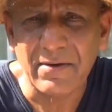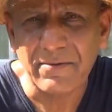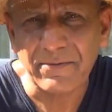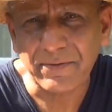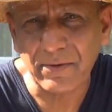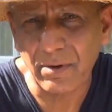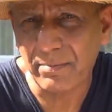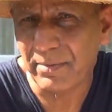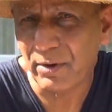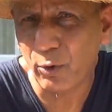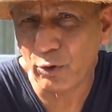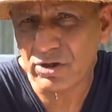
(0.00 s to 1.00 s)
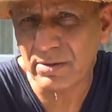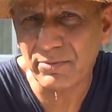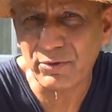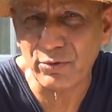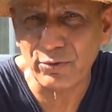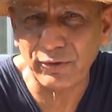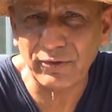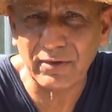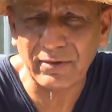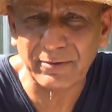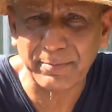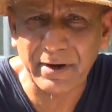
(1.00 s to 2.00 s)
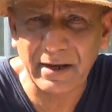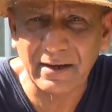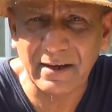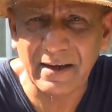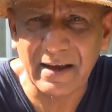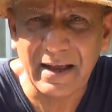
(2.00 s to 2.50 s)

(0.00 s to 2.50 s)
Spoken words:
from autumn through to spring,